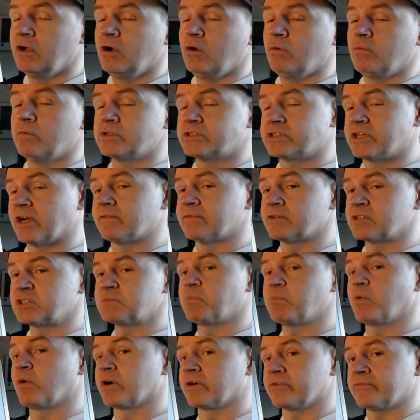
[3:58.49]
whichever
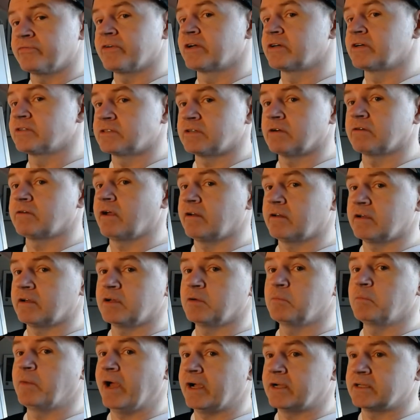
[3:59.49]
sport figures out how to
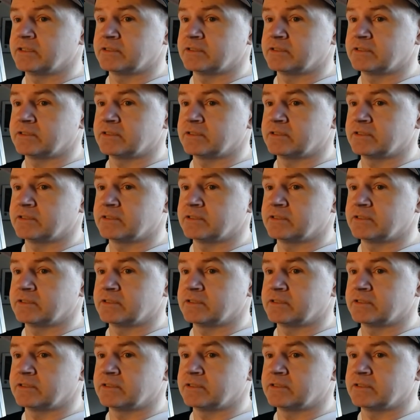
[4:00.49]
come back